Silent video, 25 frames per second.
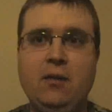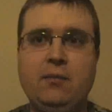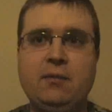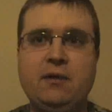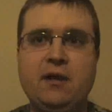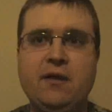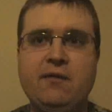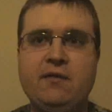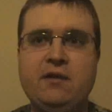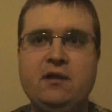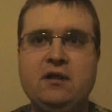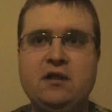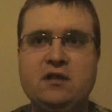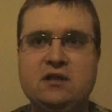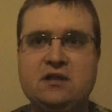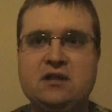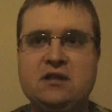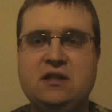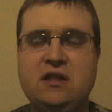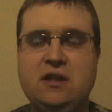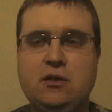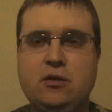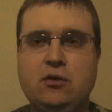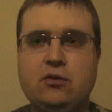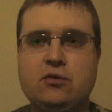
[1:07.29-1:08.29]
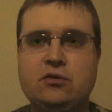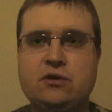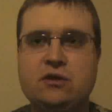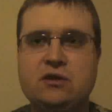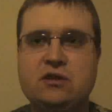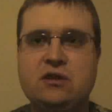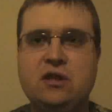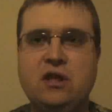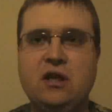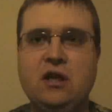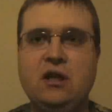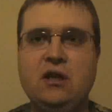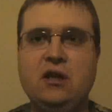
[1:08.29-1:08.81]
up giving the
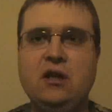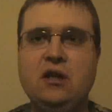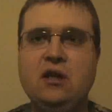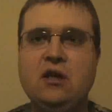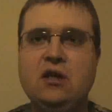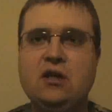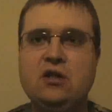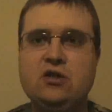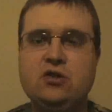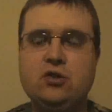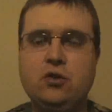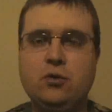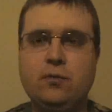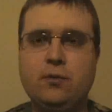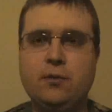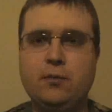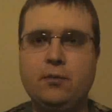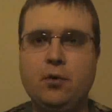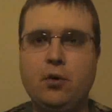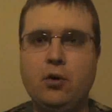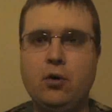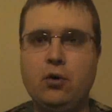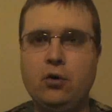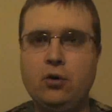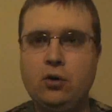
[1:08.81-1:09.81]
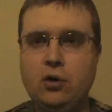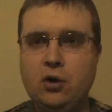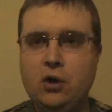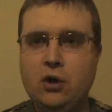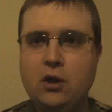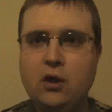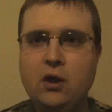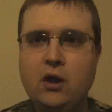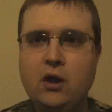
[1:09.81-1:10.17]
Steelers the Super Bowl.